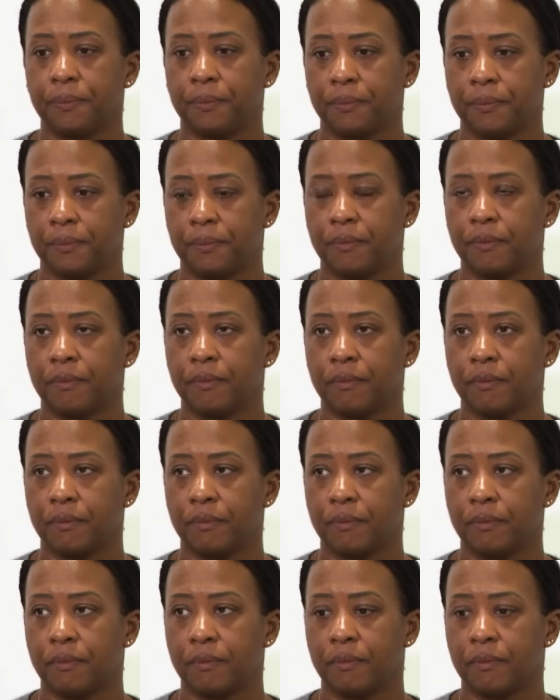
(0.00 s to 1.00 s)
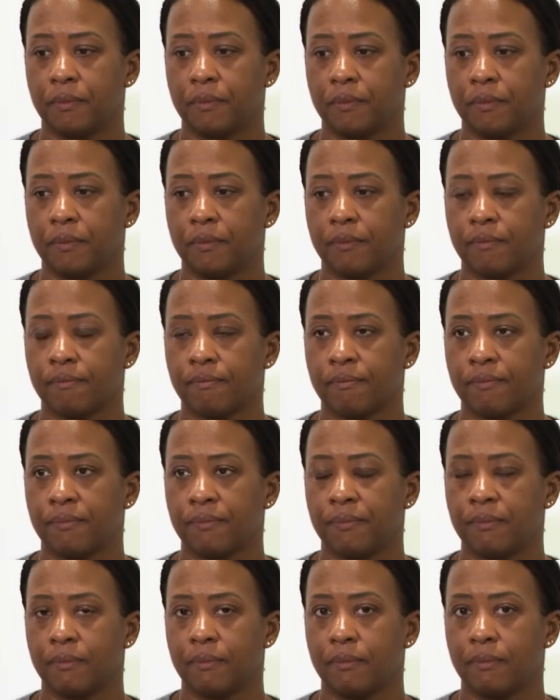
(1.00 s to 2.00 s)

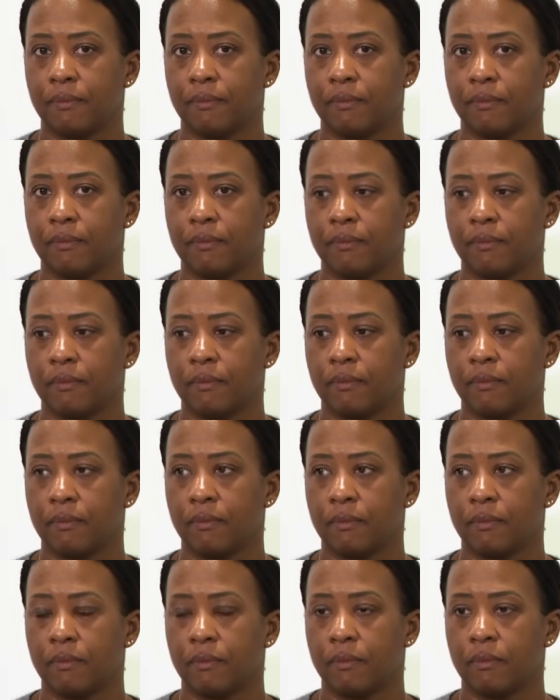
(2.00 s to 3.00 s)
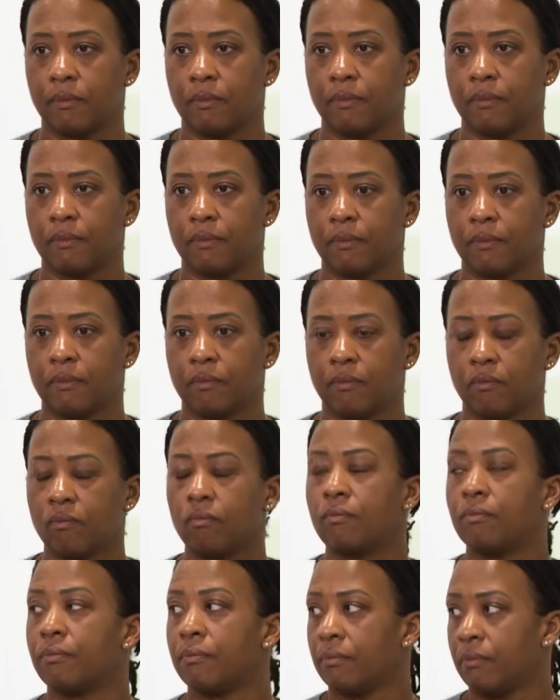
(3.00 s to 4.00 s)

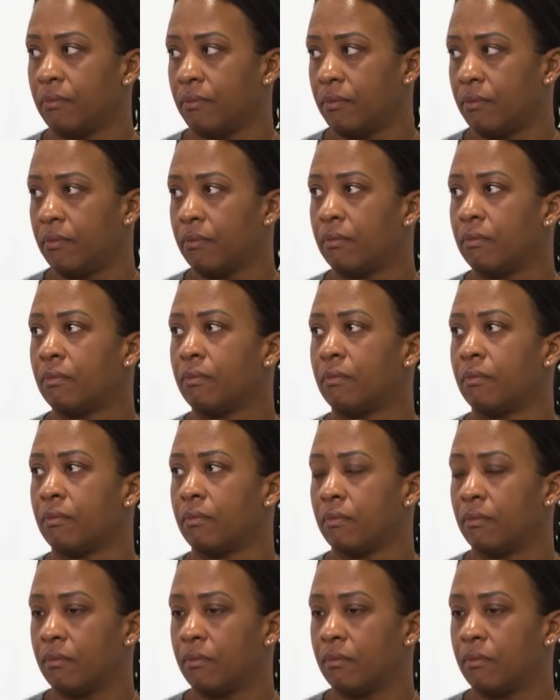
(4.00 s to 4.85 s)
The person shown says nothing.